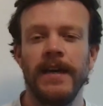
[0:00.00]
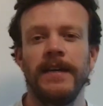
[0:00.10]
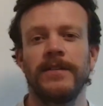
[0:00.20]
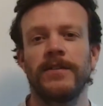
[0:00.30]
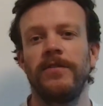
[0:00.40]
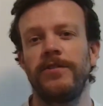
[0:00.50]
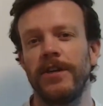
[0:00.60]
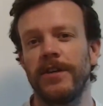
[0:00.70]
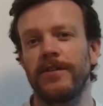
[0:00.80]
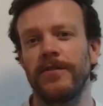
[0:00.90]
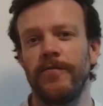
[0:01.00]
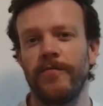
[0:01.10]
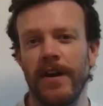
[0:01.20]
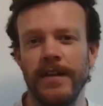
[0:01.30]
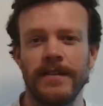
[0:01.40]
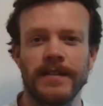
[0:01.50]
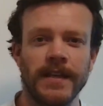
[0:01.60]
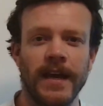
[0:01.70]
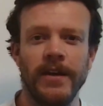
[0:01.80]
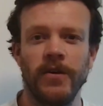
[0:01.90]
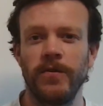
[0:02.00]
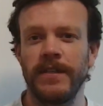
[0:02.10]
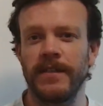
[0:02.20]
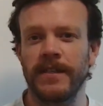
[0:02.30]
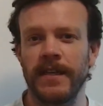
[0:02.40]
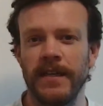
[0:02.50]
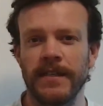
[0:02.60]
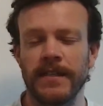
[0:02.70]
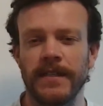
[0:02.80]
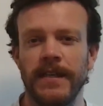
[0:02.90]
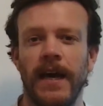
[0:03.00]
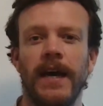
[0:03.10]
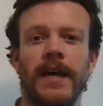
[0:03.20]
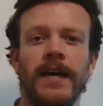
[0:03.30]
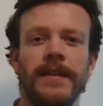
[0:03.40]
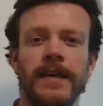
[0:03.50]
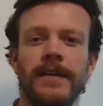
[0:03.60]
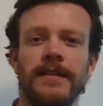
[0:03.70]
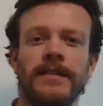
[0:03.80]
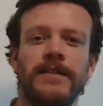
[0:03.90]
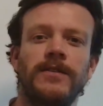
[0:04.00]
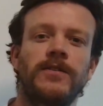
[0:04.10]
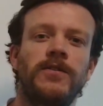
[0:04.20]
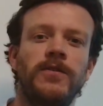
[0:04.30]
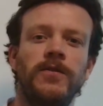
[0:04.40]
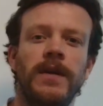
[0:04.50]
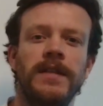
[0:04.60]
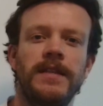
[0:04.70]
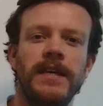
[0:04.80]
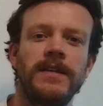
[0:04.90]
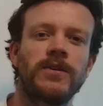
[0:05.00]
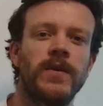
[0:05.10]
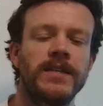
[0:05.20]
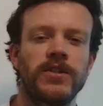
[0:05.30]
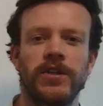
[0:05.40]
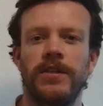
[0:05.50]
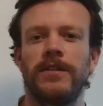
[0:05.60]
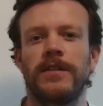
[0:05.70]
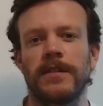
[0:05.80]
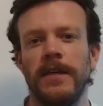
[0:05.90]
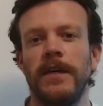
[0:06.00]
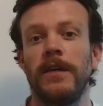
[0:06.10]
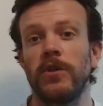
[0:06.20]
So just write, say, or discuss the answers to these questions,